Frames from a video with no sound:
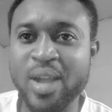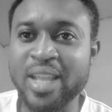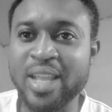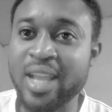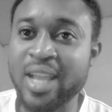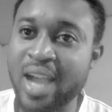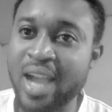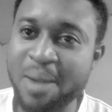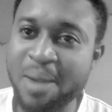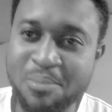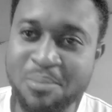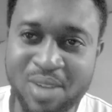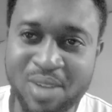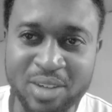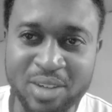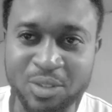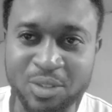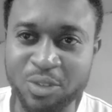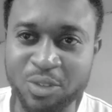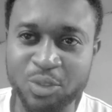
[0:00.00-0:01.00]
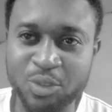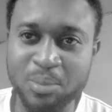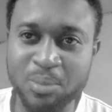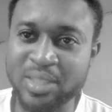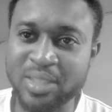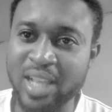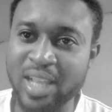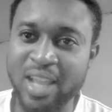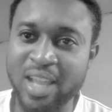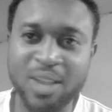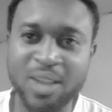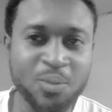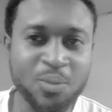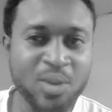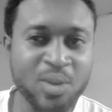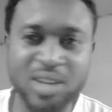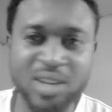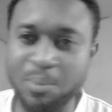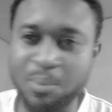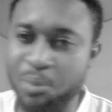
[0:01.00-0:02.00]
why I'm rando to me say
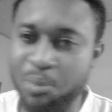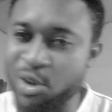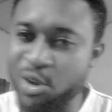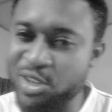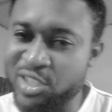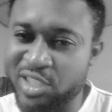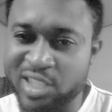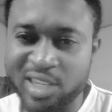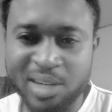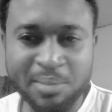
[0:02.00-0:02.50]
where the punch